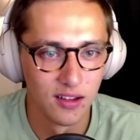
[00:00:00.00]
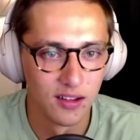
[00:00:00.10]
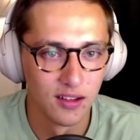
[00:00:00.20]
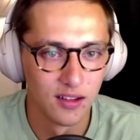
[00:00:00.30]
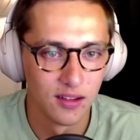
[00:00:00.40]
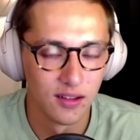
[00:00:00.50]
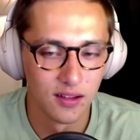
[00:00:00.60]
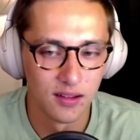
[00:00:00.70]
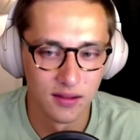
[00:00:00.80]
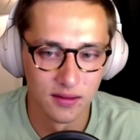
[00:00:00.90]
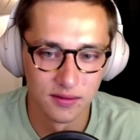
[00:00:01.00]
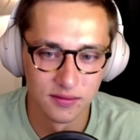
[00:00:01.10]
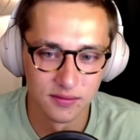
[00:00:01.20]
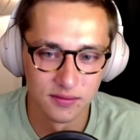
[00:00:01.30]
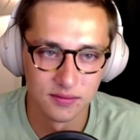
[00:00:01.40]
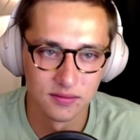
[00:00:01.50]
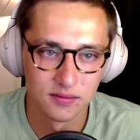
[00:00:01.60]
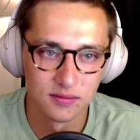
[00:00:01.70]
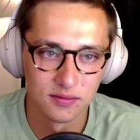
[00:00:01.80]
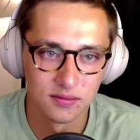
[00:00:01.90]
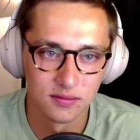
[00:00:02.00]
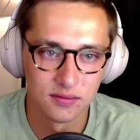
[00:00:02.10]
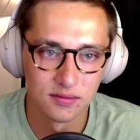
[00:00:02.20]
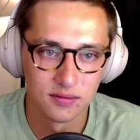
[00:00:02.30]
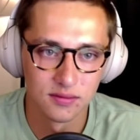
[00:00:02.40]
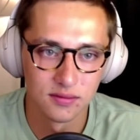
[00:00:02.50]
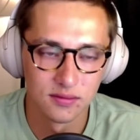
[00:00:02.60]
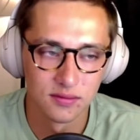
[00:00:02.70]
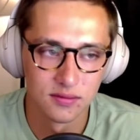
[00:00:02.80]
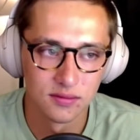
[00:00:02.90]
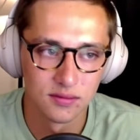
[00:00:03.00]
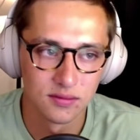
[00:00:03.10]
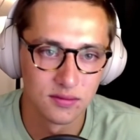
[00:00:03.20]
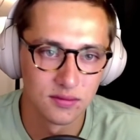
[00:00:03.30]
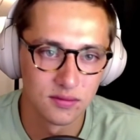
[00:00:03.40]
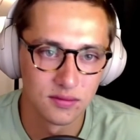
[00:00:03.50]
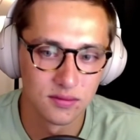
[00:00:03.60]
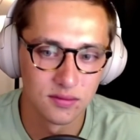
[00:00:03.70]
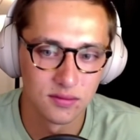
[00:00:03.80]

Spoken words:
No words are spoken by the person on screen.